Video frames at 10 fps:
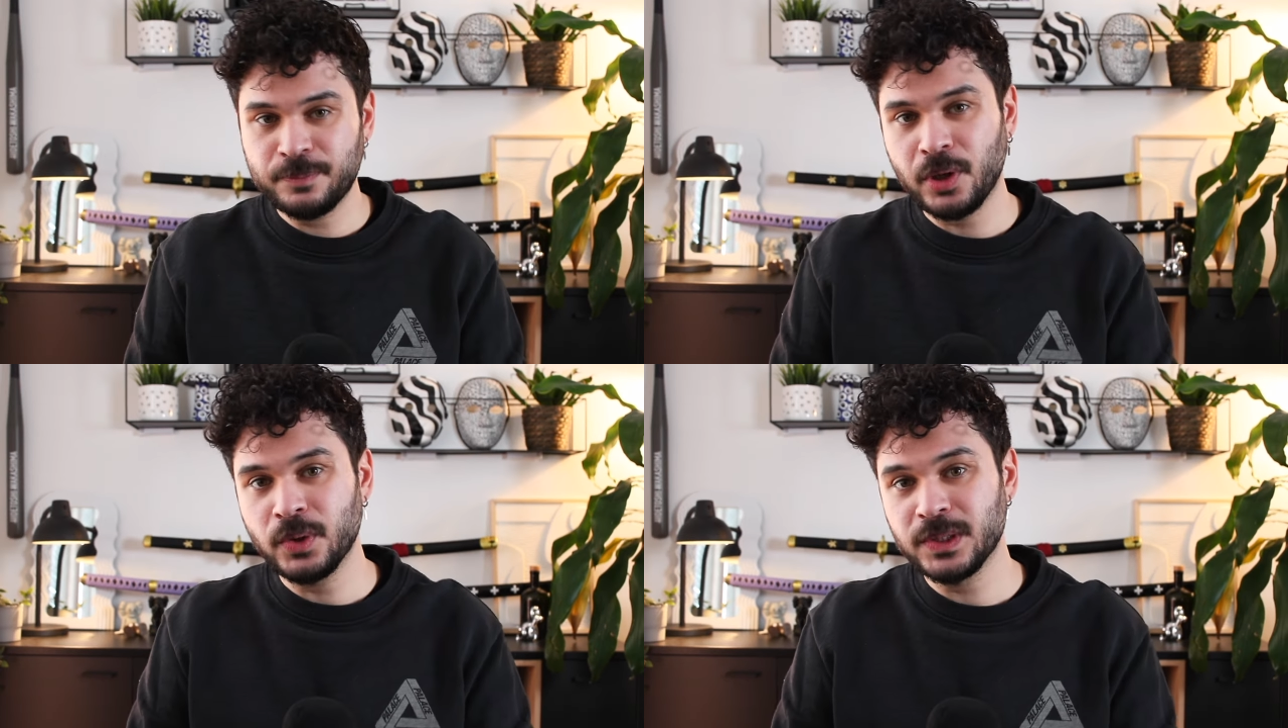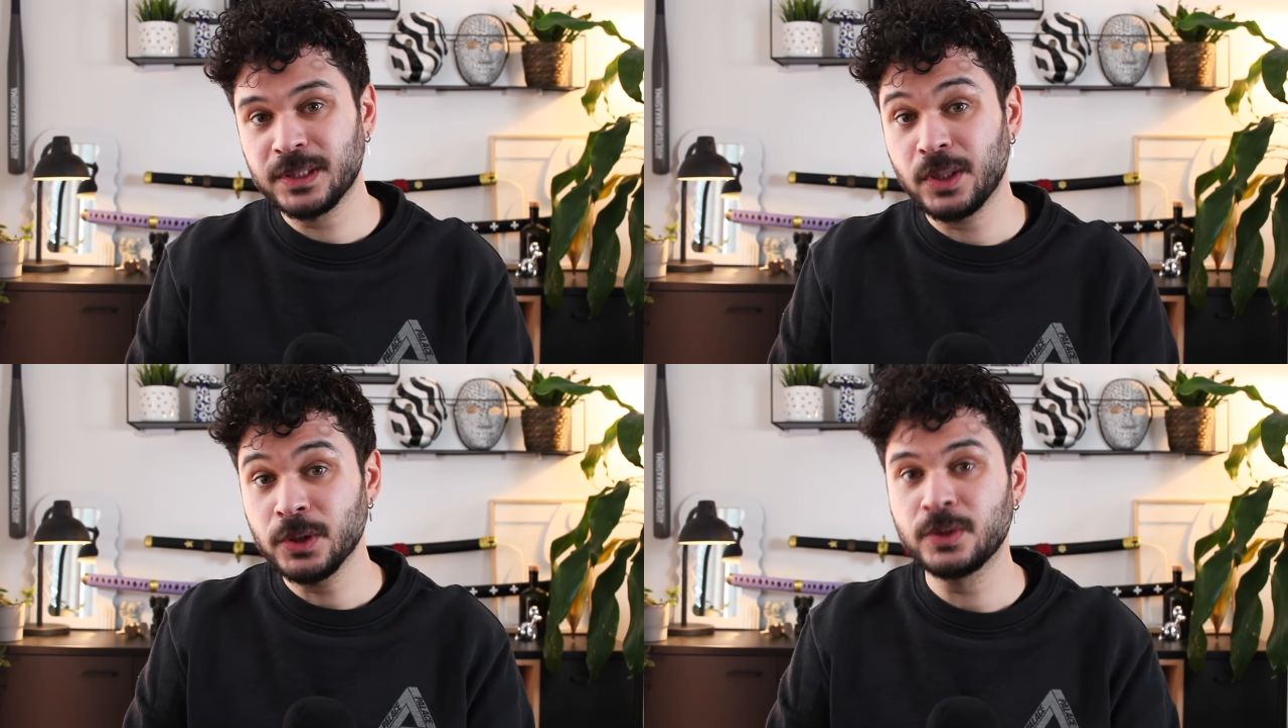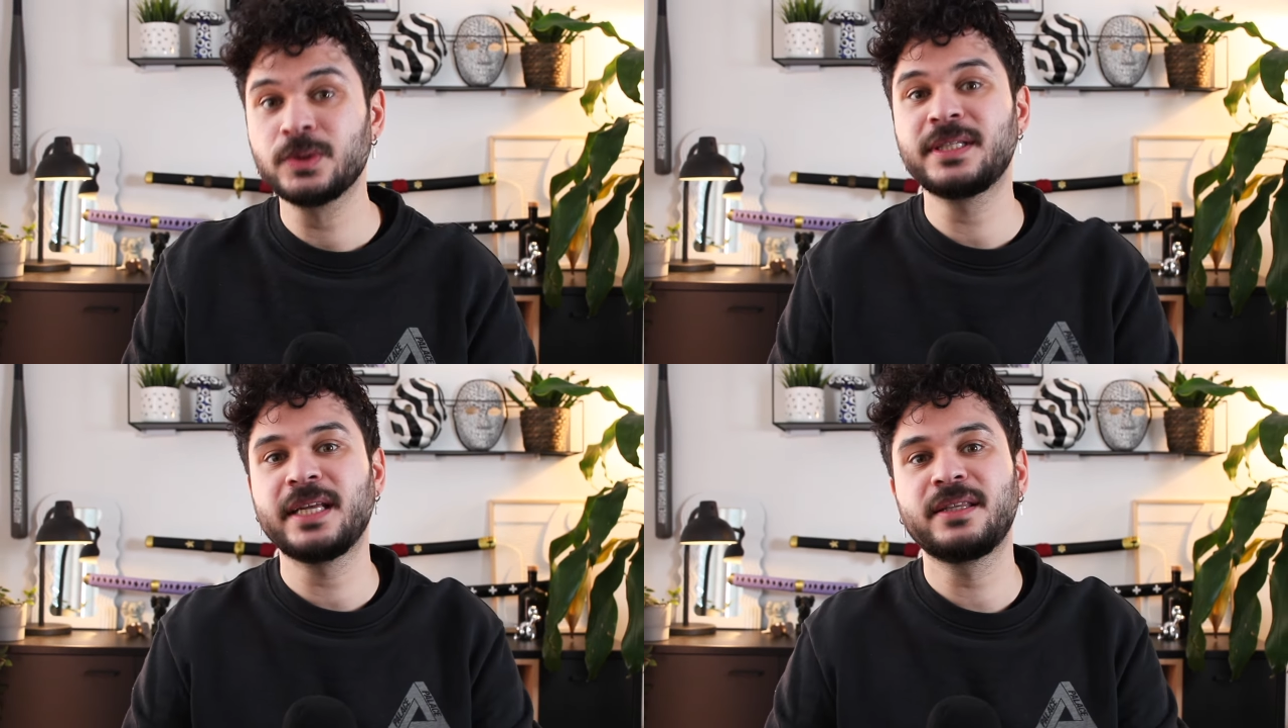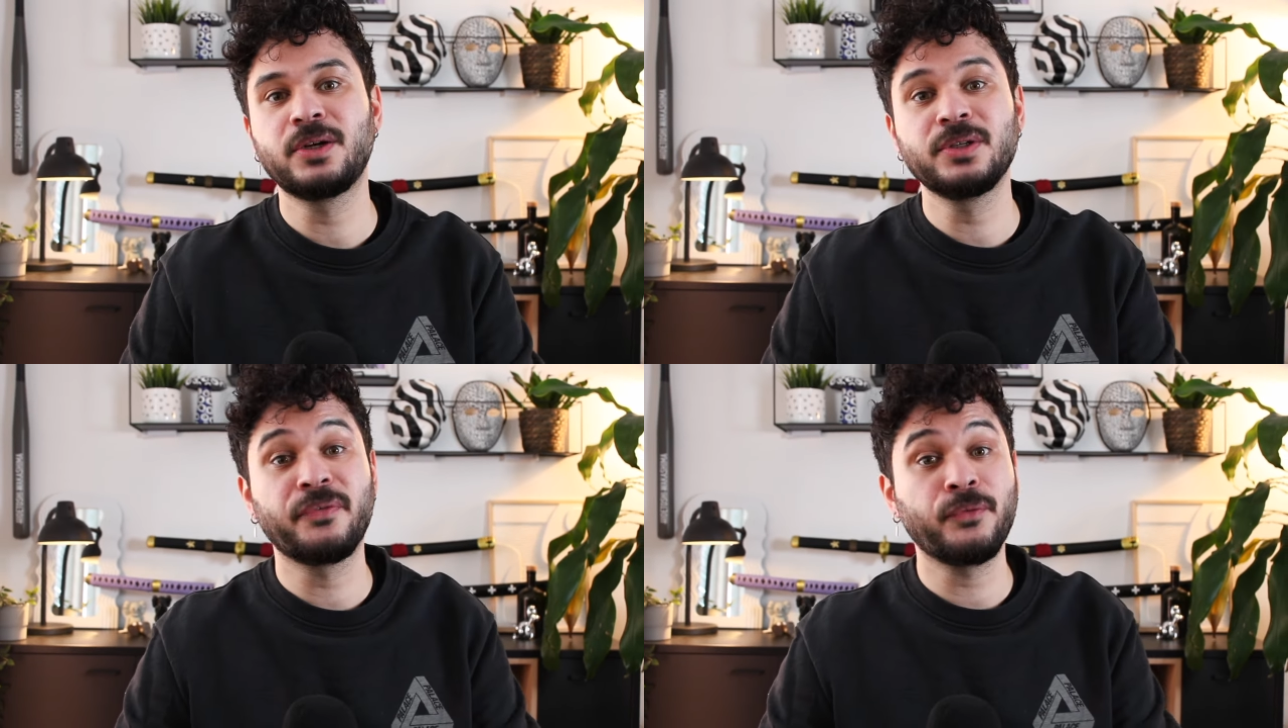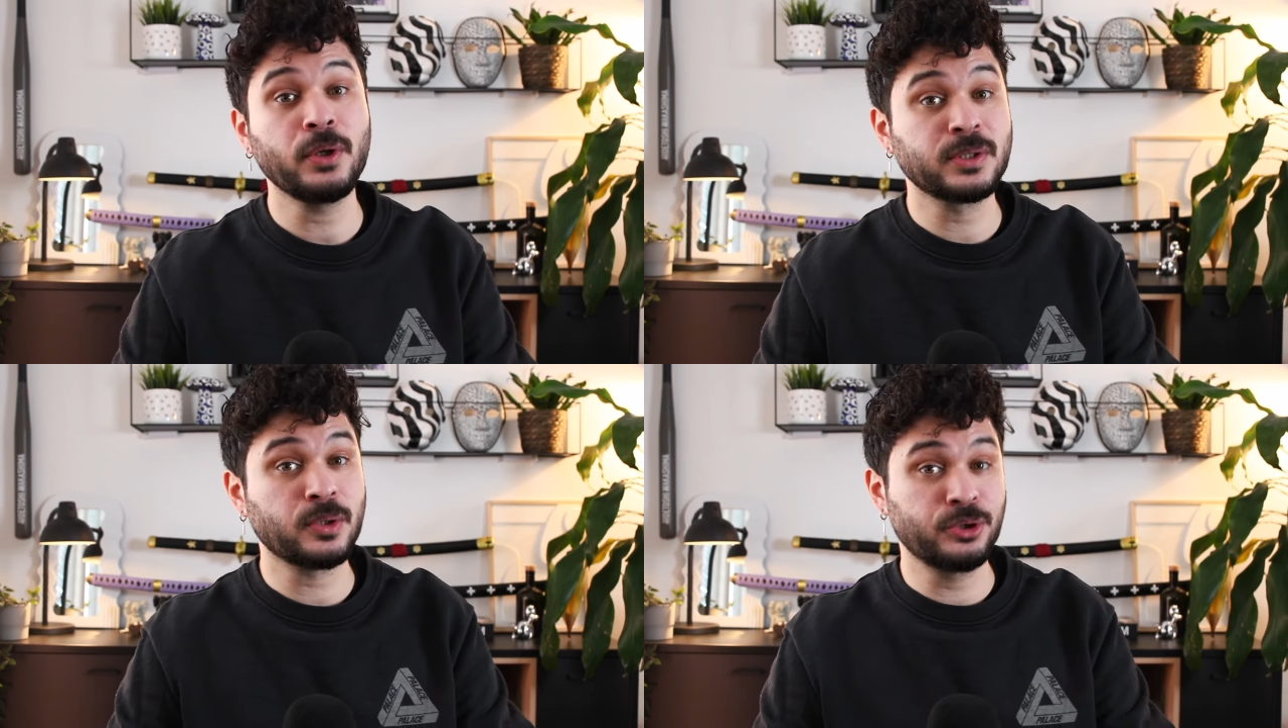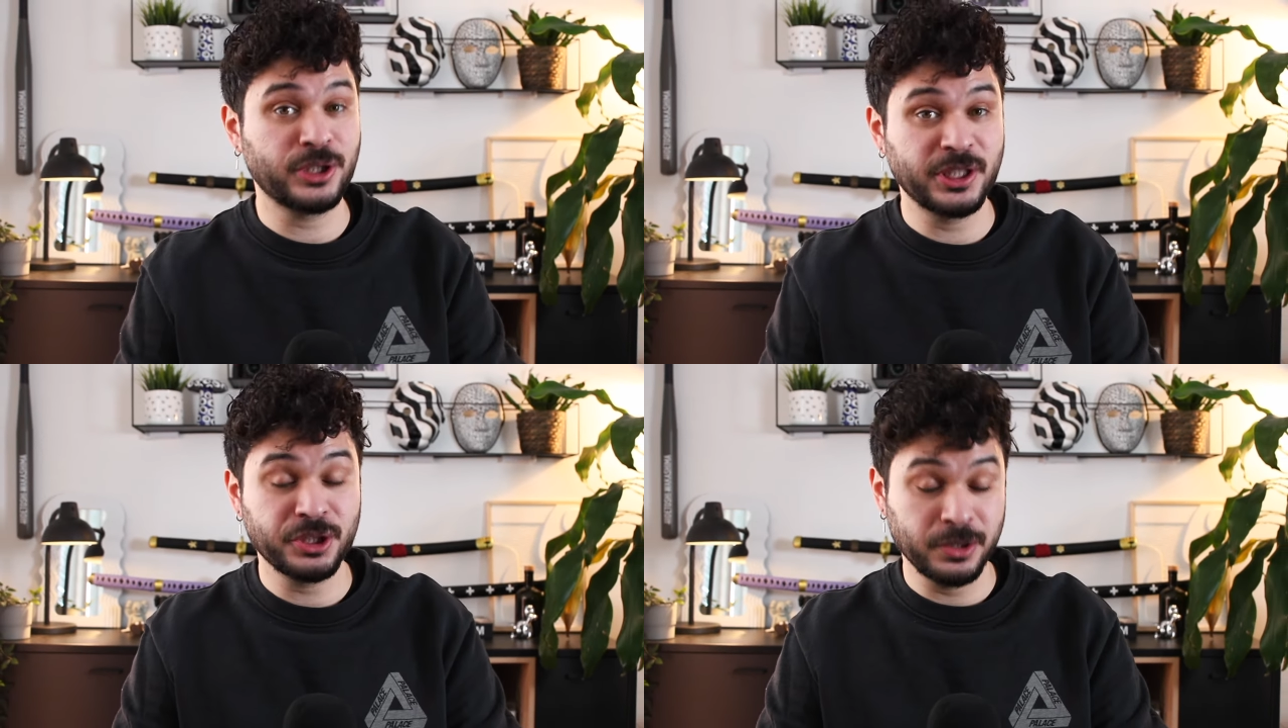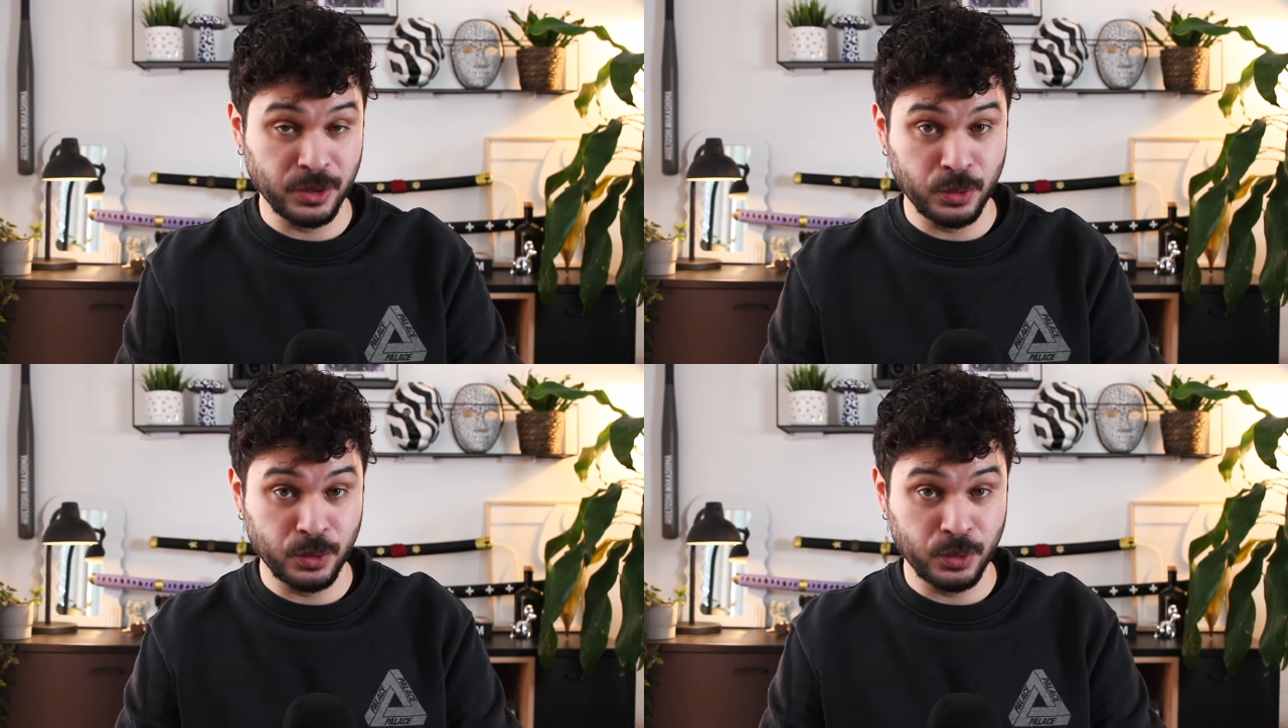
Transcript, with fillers: browsers also set their default search engine to